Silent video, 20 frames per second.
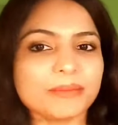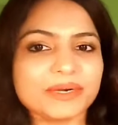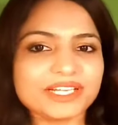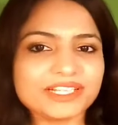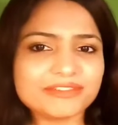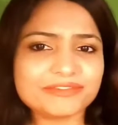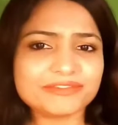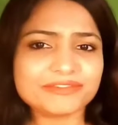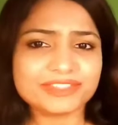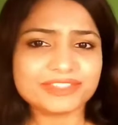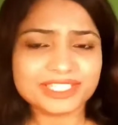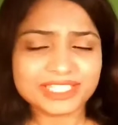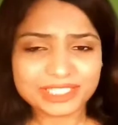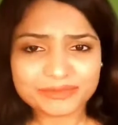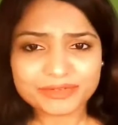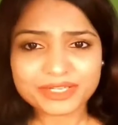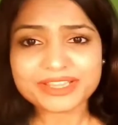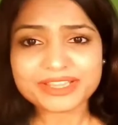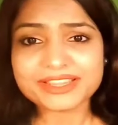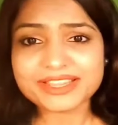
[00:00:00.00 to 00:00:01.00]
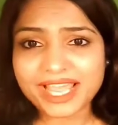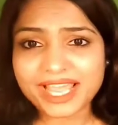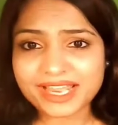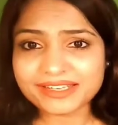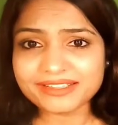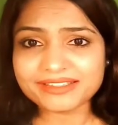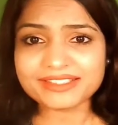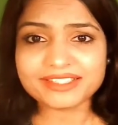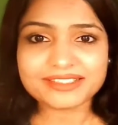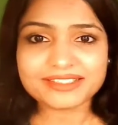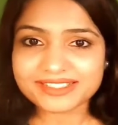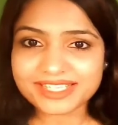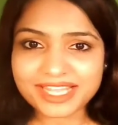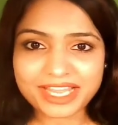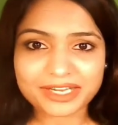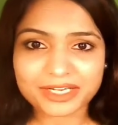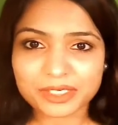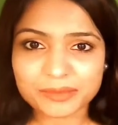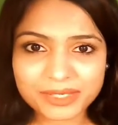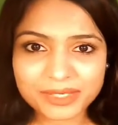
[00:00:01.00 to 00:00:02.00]
But if even then the
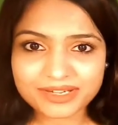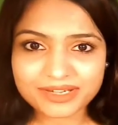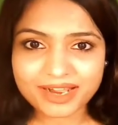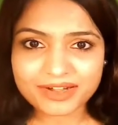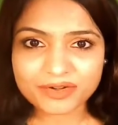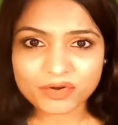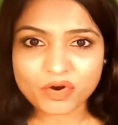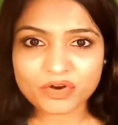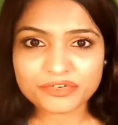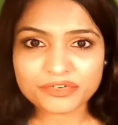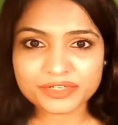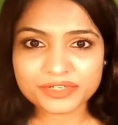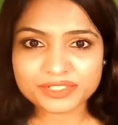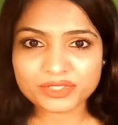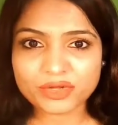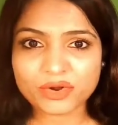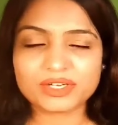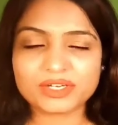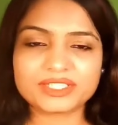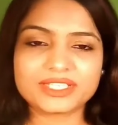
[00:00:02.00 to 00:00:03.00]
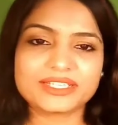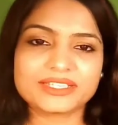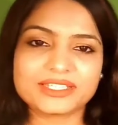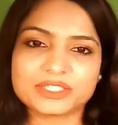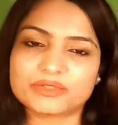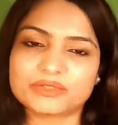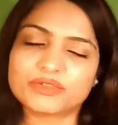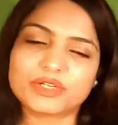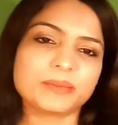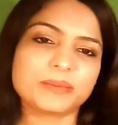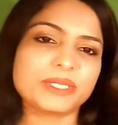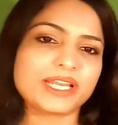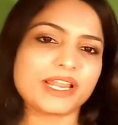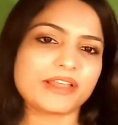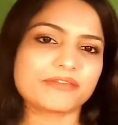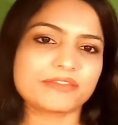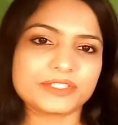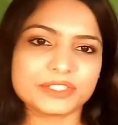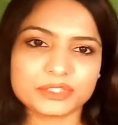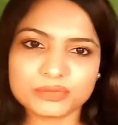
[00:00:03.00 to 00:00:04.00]
disagreement are not resolved, then this will be
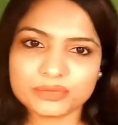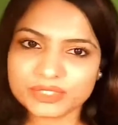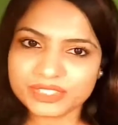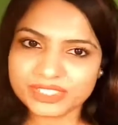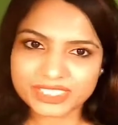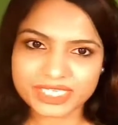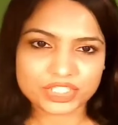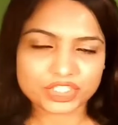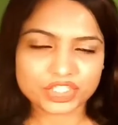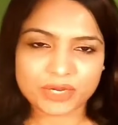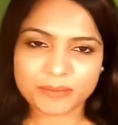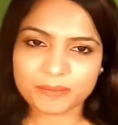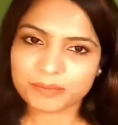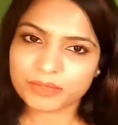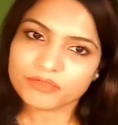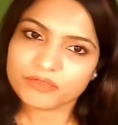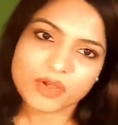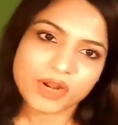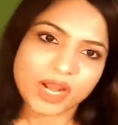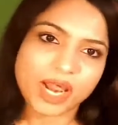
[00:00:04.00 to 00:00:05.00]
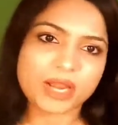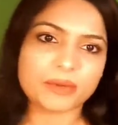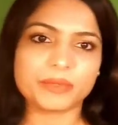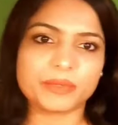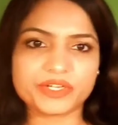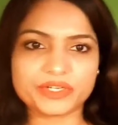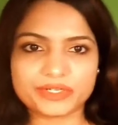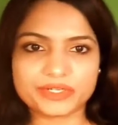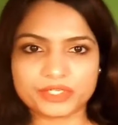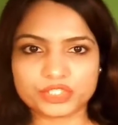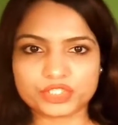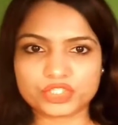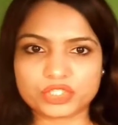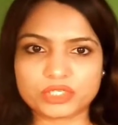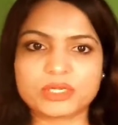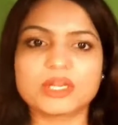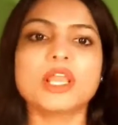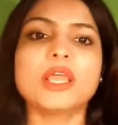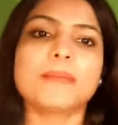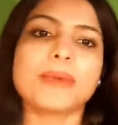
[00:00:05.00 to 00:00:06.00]
referred to CHMP for
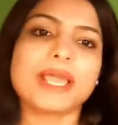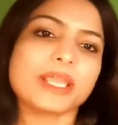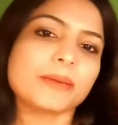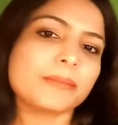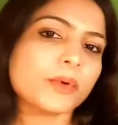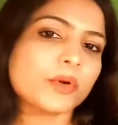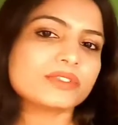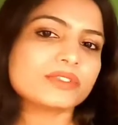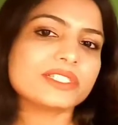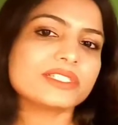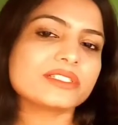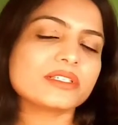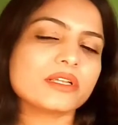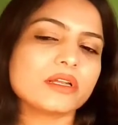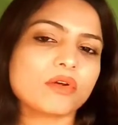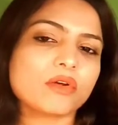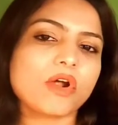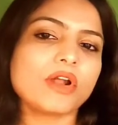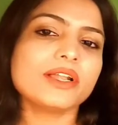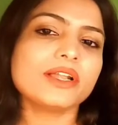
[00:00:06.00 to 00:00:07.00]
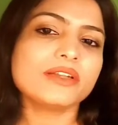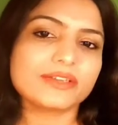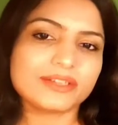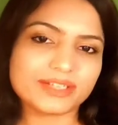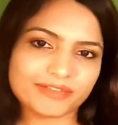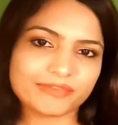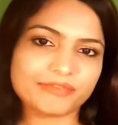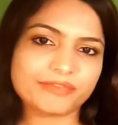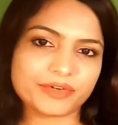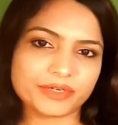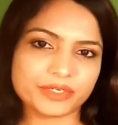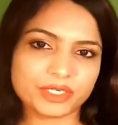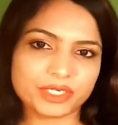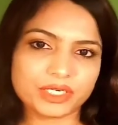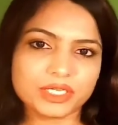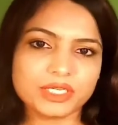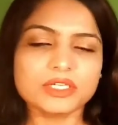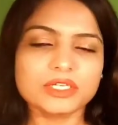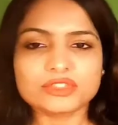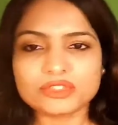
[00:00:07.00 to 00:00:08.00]
arbitration by a procedure called
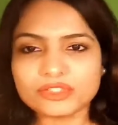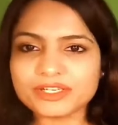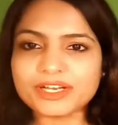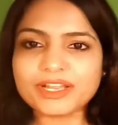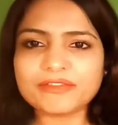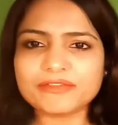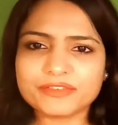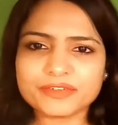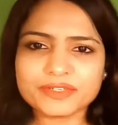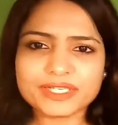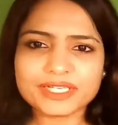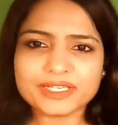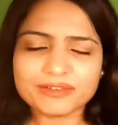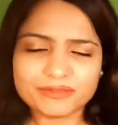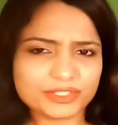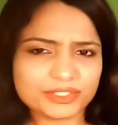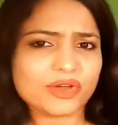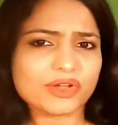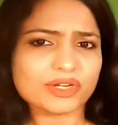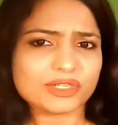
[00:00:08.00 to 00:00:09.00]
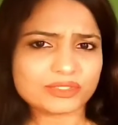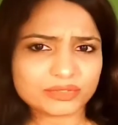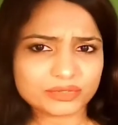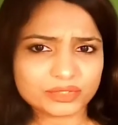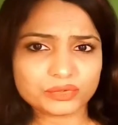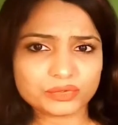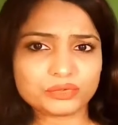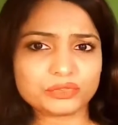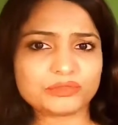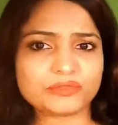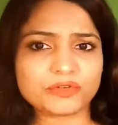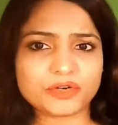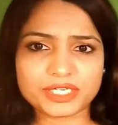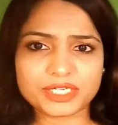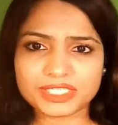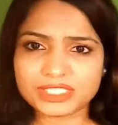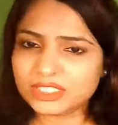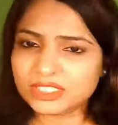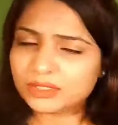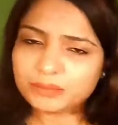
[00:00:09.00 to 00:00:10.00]
referral. So referral we also use
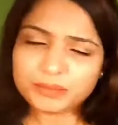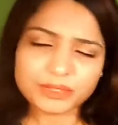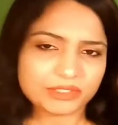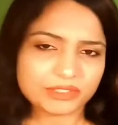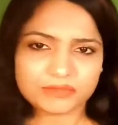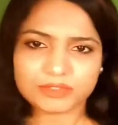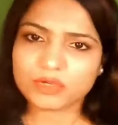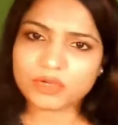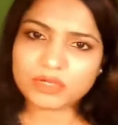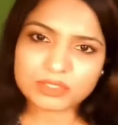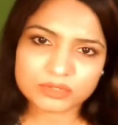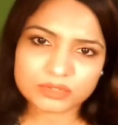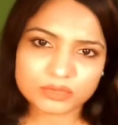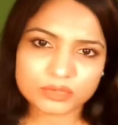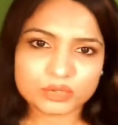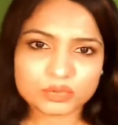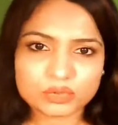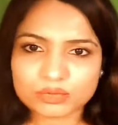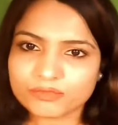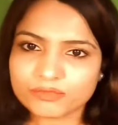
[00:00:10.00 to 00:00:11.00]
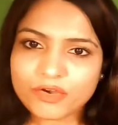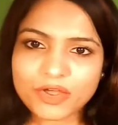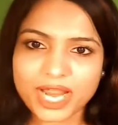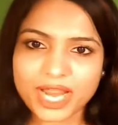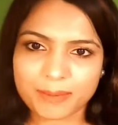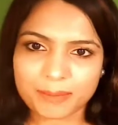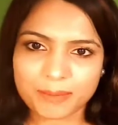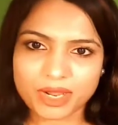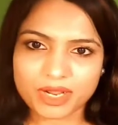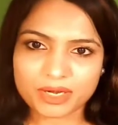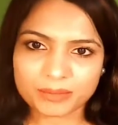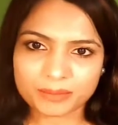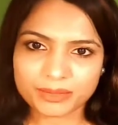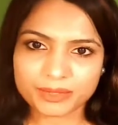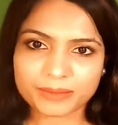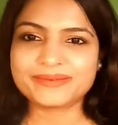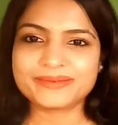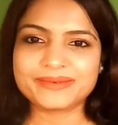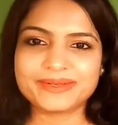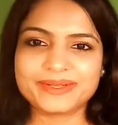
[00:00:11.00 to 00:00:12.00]
for DCP, we also use for
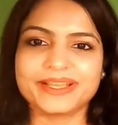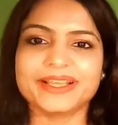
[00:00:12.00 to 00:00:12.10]
MRP.